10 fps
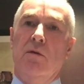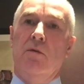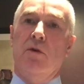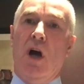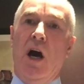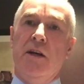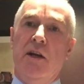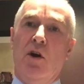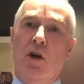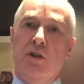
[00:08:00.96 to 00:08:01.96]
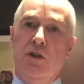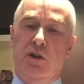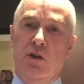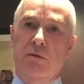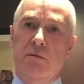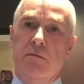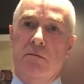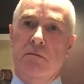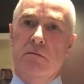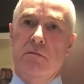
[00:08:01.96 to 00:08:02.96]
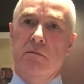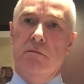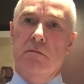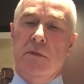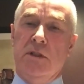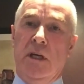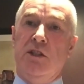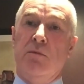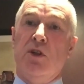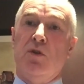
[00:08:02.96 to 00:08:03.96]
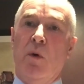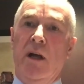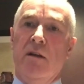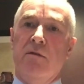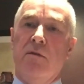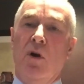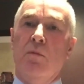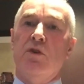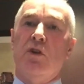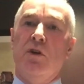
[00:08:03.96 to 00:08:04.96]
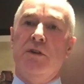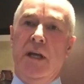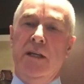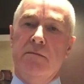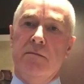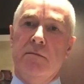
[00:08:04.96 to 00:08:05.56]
Roseanne had heard the shooting. Say she was 12, almost 13.